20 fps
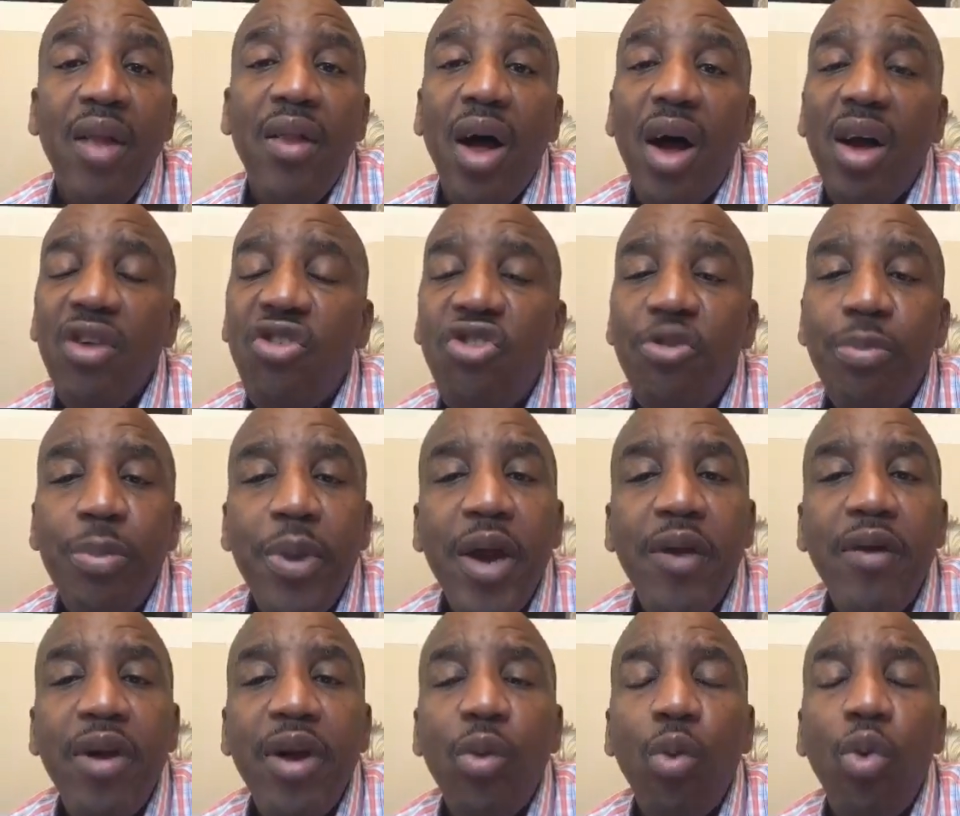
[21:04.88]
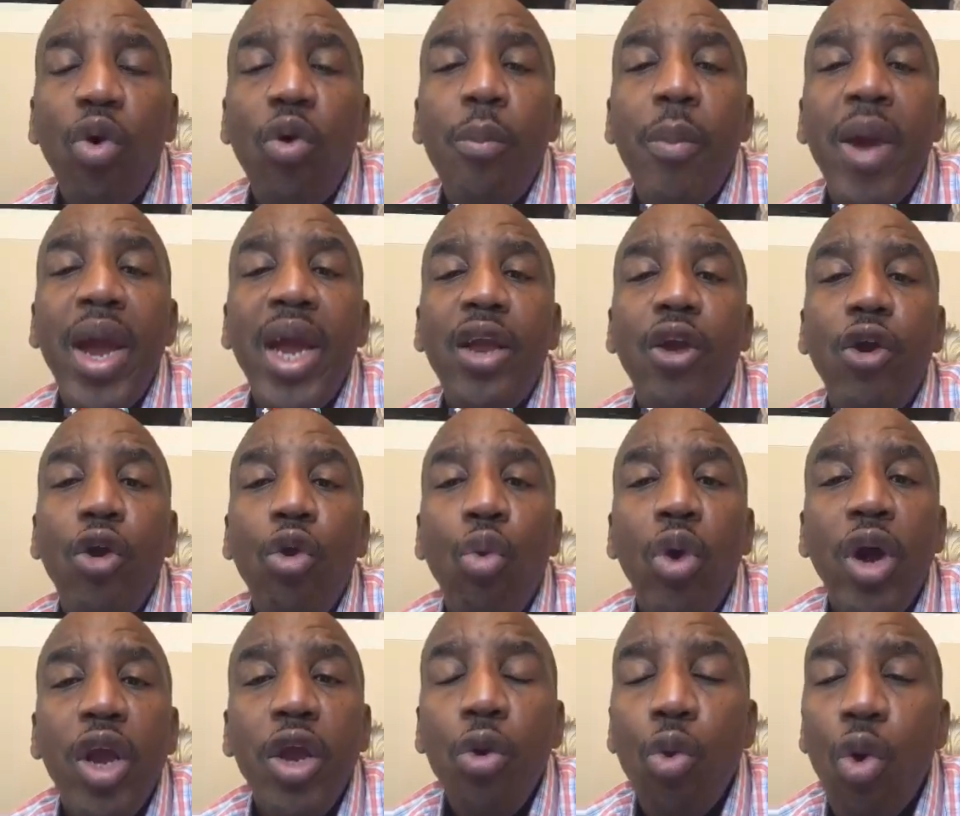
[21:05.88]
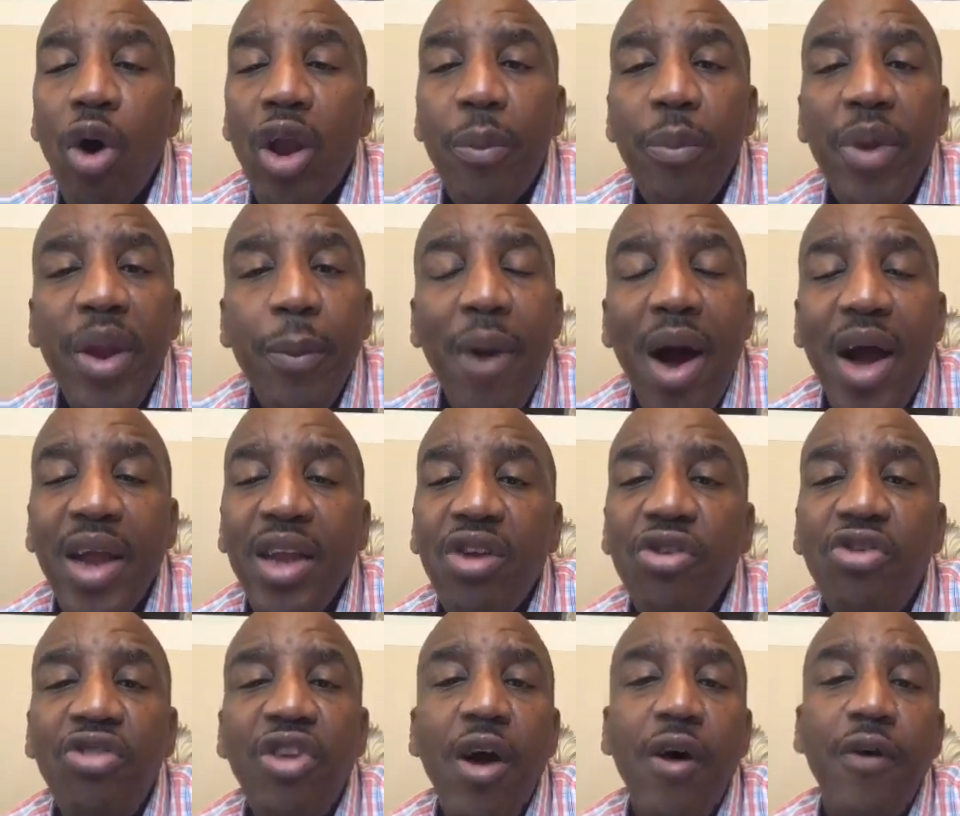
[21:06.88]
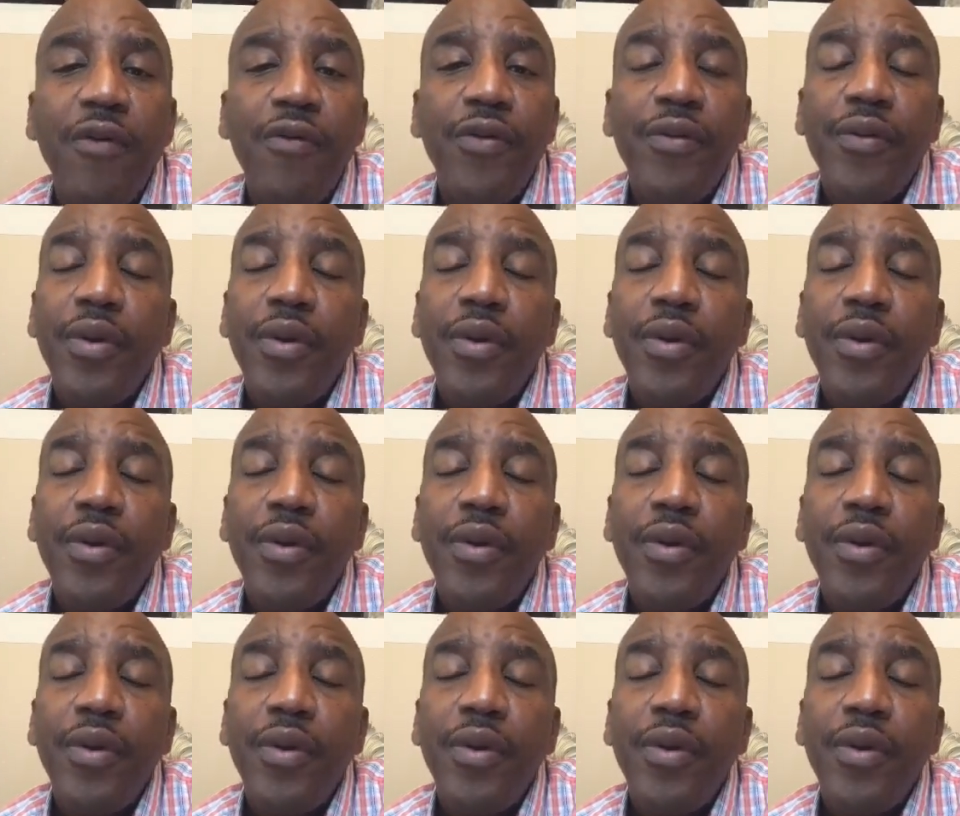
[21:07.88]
a spirit will make you where you want to be by yourself.